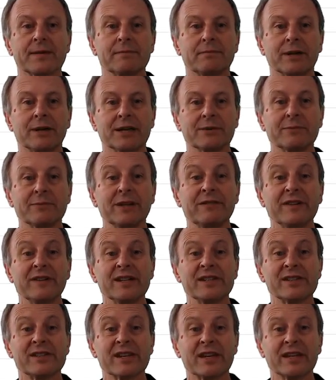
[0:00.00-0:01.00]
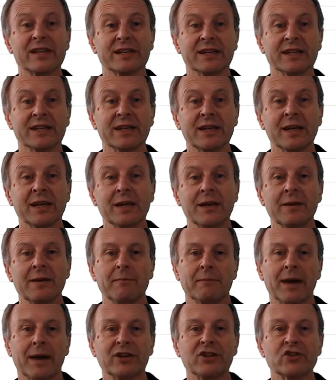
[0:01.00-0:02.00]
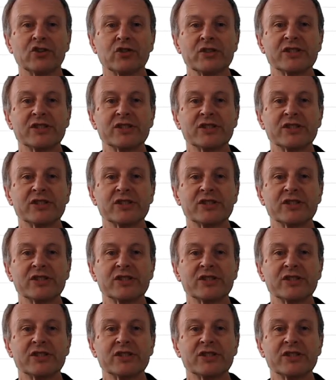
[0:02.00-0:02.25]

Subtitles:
PMEVC, mandatory